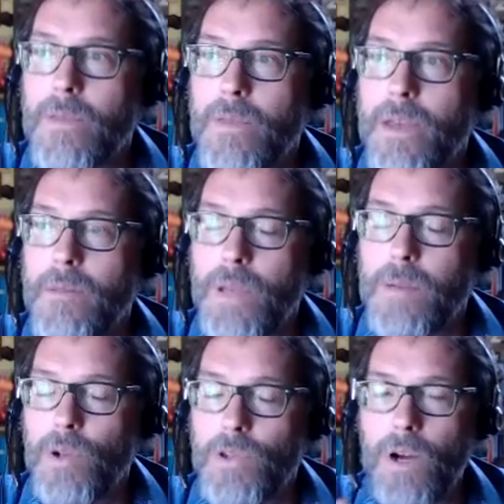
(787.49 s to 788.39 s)
that
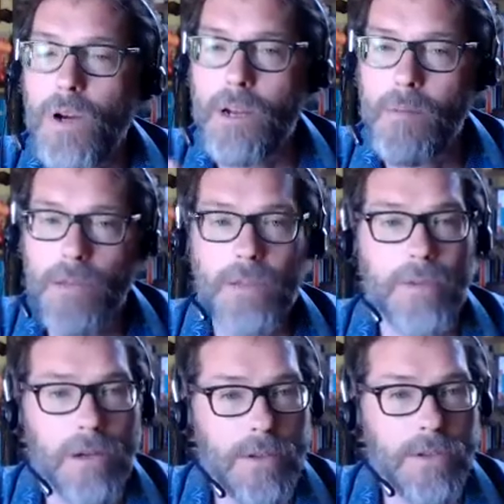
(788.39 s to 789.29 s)
people talk about, the
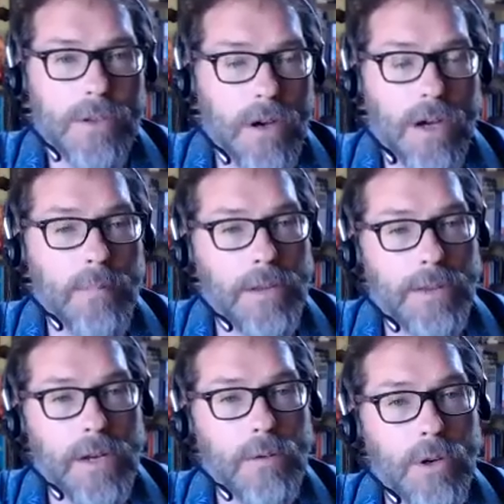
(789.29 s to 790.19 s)
veterans talk about
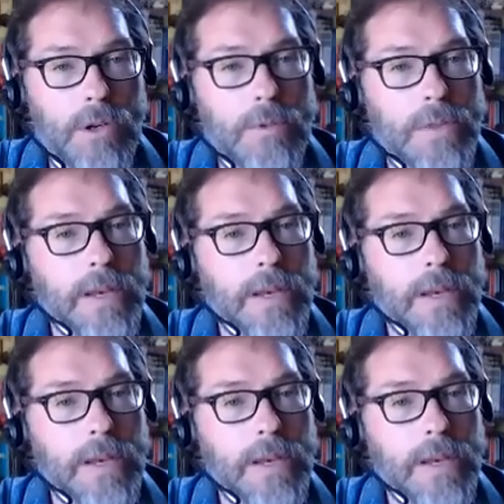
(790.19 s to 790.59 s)
that I work with,